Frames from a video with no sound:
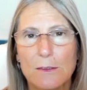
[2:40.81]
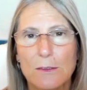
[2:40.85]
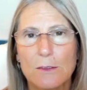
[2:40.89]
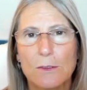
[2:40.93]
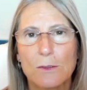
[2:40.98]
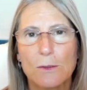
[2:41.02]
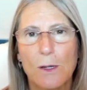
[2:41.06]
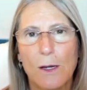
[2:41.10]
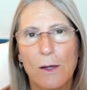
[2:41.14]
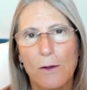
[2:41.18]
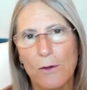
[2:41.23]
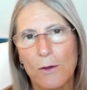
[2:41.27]

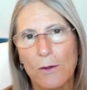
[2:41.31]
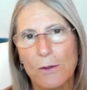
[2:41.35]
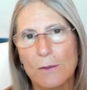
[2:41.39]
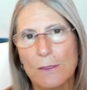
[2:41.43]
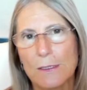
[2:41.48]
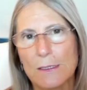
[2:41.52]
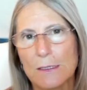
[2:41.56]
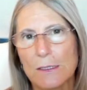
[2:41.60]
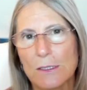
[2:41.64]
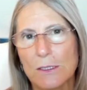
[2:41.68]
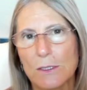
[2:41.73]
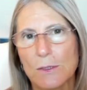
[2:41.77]
through our own
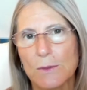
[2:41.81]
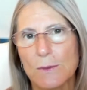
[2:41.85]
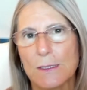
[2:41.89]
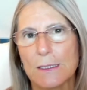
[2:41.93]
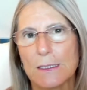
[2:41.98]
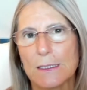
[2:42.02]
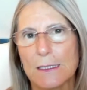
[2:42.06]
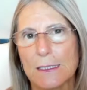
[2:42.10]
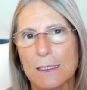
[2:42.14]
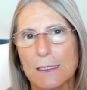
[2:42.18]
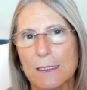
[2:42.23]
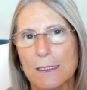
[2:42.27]

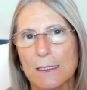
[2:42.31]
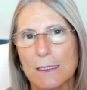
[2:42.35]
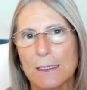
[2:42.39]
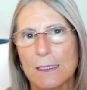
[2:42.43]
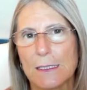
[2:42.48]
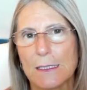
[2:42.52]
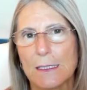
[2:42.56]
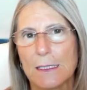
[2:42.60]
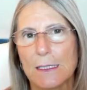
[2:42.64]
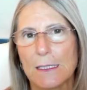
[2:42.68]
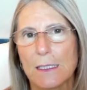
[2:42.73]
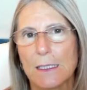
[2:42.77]
intuition.
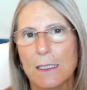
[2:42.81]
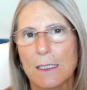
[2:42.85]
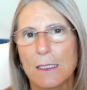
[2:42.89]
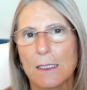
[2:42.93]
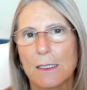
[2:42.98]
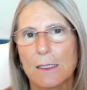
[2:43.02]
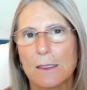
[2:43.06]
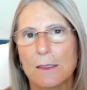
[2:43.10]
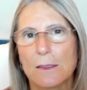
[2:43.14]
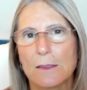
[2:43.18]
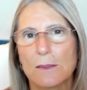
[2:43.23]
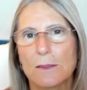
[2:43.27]

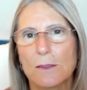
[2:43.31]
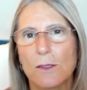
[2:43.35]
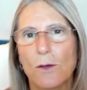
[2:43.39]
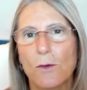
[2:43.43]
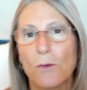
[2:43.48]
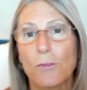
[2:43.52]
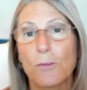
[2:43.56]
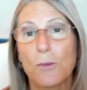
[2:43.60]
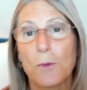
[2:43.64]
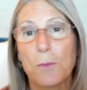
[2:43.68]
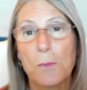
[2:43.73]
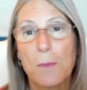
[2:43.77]
So
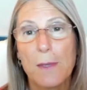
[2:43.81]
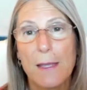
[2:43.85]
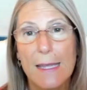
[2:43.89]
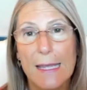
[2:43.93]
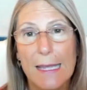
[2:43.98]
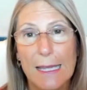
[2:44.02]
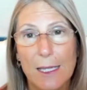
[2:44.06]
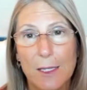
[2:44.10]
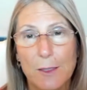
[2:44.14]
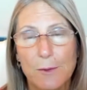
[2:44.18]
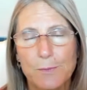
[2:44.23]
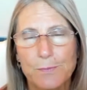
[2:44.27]
for
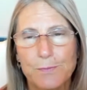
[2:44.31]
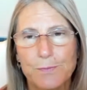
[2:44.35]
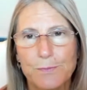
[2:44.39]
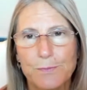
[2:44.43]
me,